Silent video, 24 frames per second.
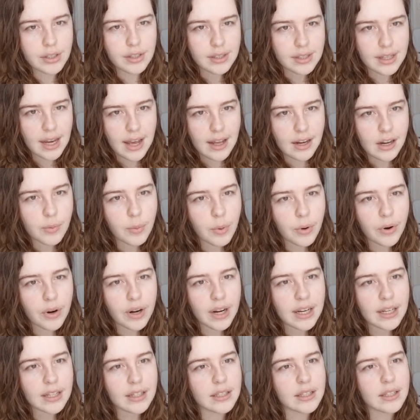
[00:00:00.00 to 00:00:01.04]

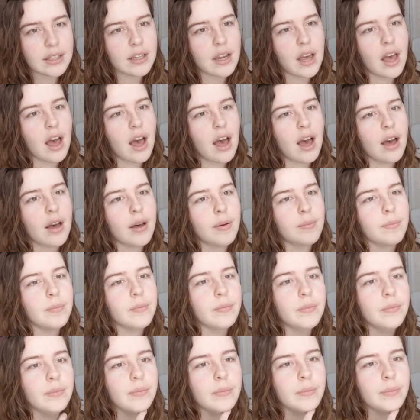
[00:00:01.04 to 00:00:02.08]
standpoint.
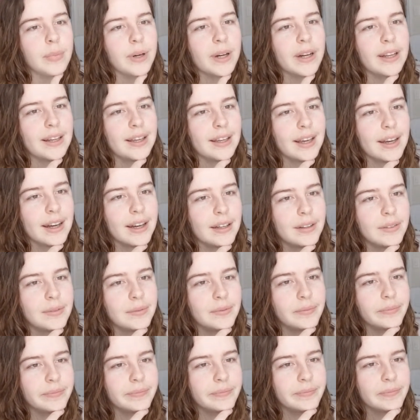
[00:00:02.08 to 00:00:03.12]
But yeah.
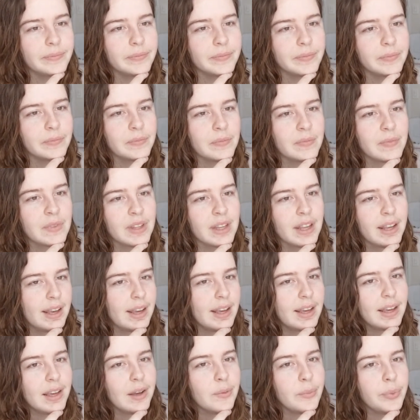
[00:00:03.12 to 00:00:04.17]

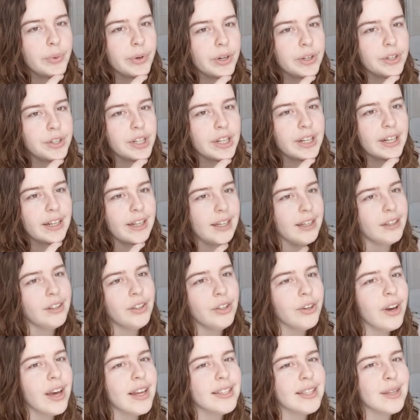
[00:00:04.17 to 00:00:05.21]
Embroidery! You
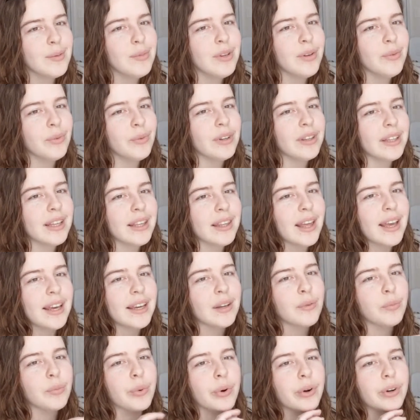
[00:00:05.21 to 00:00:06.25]
guys seem to really like
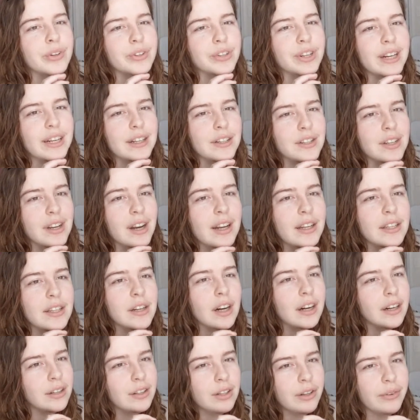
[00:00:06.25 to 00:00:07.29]
embroidery. Should I
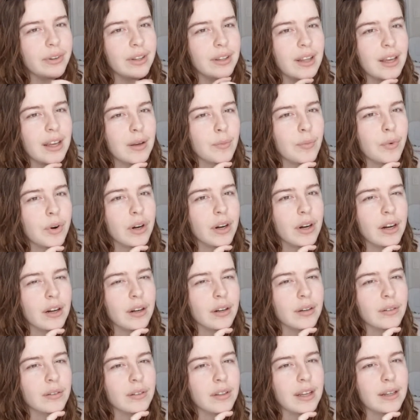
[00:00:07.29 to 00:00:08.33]
start doing, like, more,
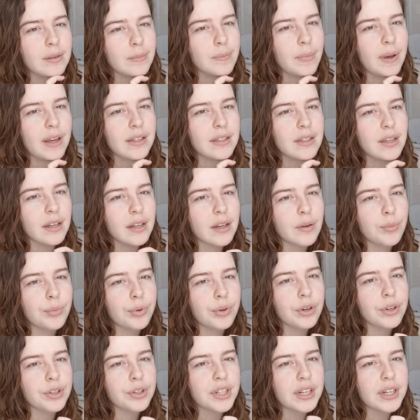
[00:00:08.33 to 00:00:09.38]
like, basic
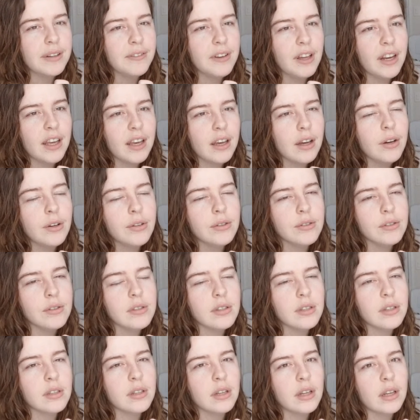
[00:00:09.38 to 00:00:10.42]
embroidery
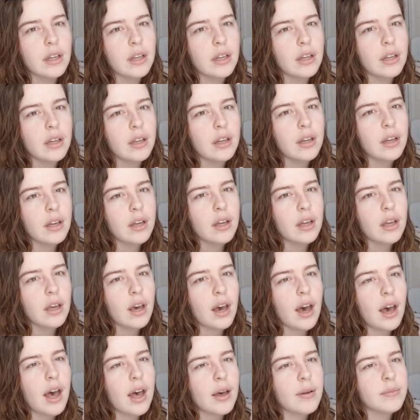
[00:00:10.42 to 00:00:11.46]
videos?
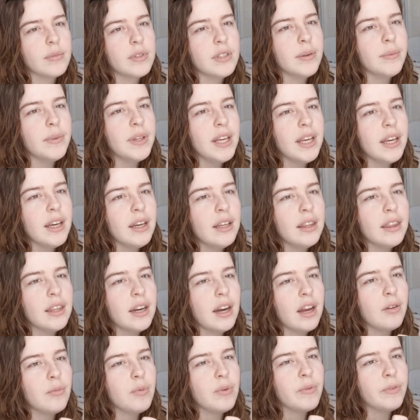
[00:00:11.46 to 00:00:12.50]
Something that
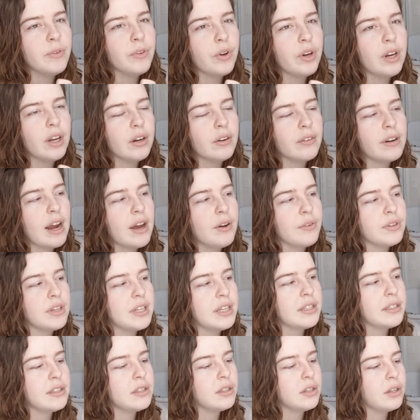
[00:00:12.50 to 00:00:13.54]
I've been floating around
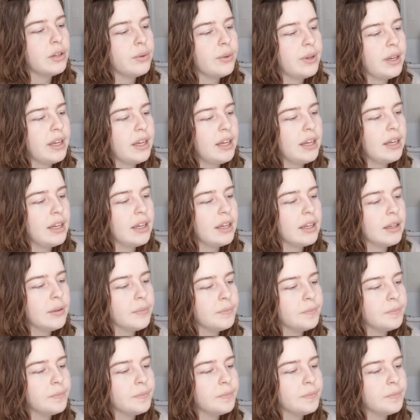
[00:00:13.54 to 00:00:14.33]
is doing,